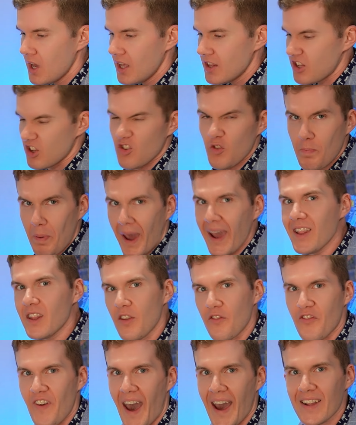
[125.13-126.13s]
despite the
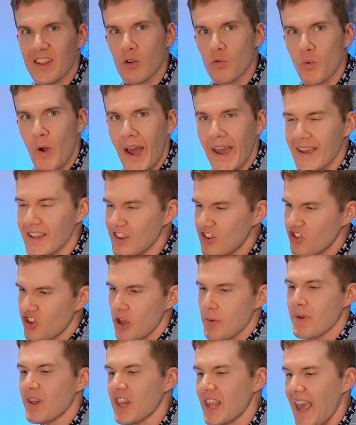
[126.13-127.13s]
fact that Ryan
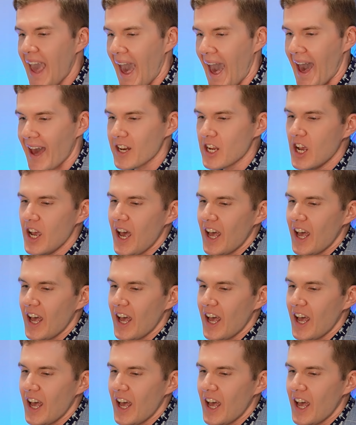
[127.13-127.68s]
seemingly had